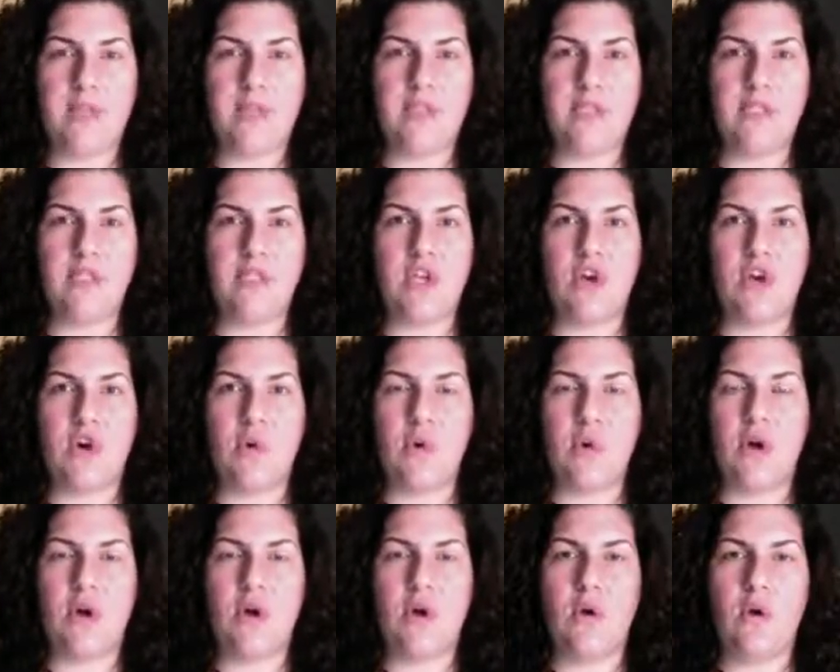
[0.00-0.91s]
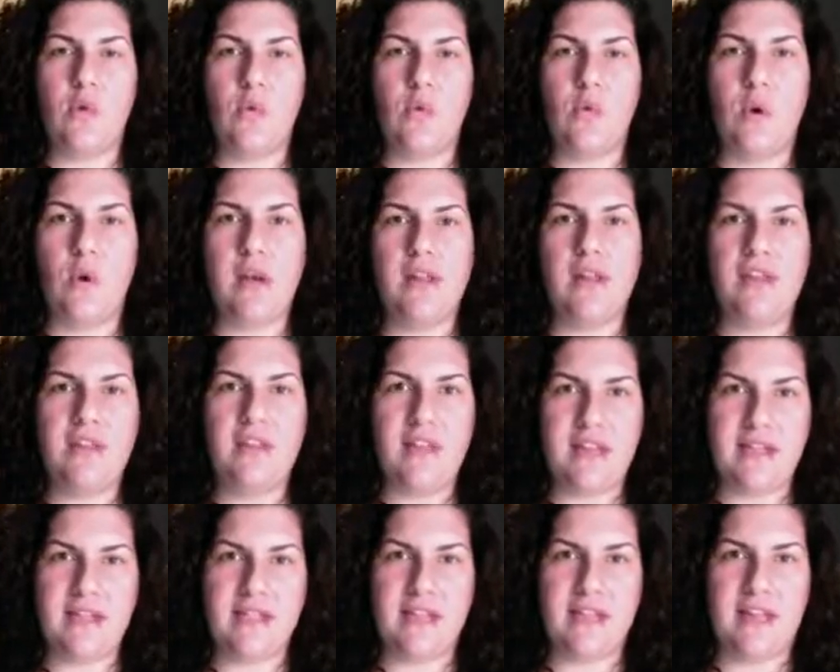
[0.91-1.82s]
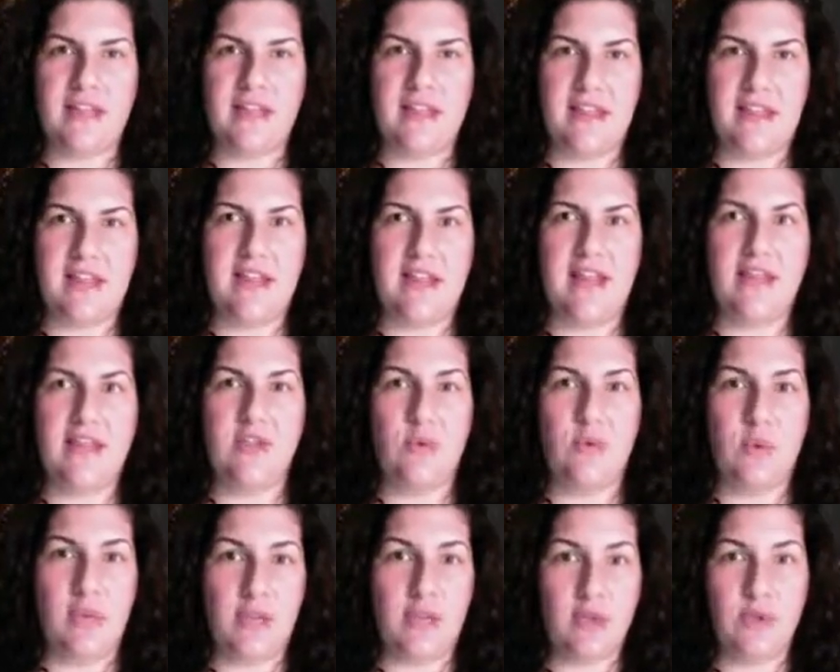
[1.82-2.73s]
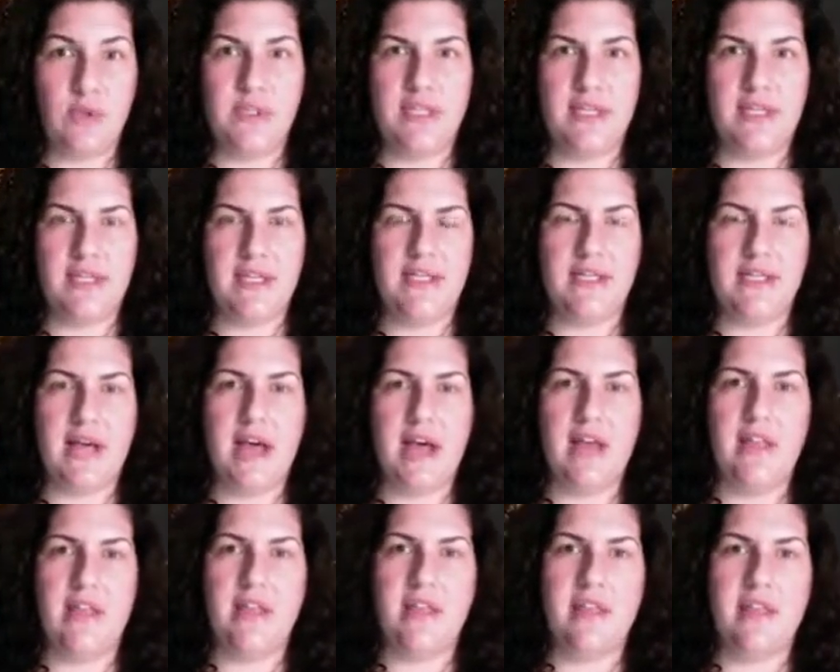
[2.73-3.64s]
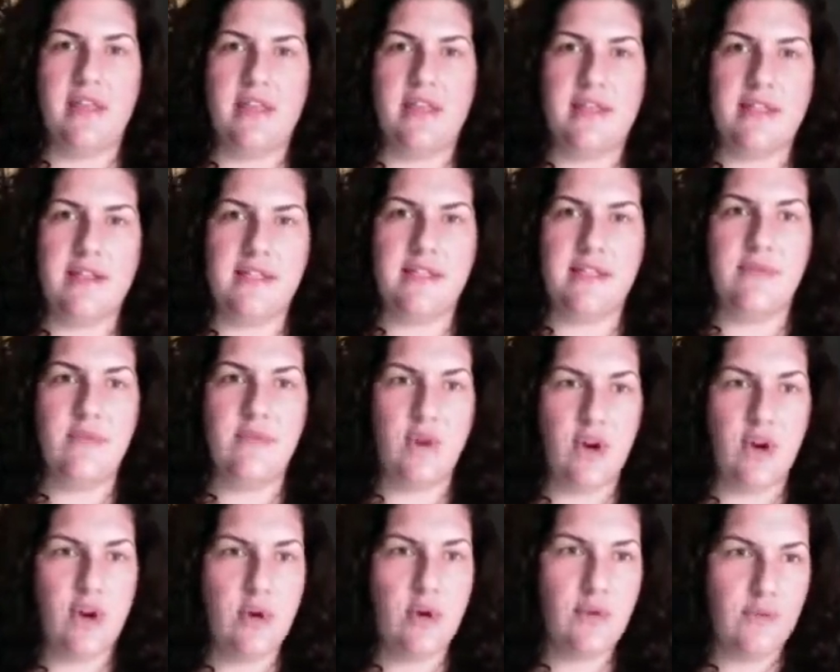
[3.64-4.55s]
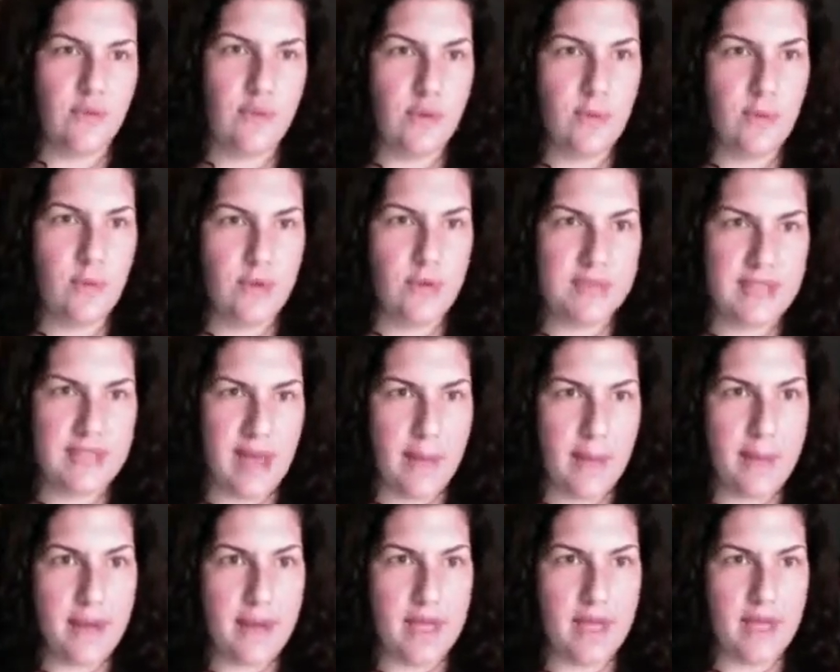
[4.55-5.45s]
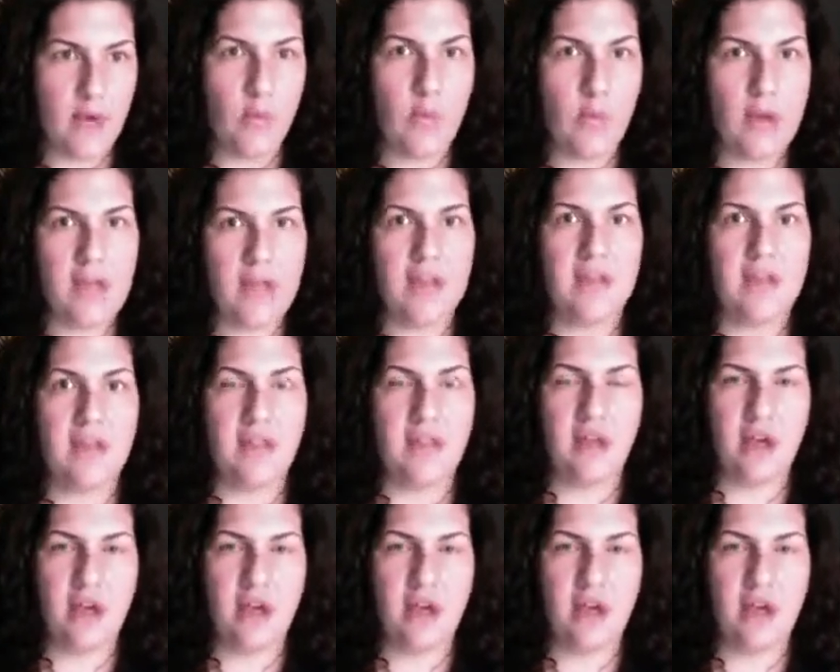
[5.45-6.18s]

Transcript: So one of the things that I think is really interesting is that this Virgo and full moon is happening with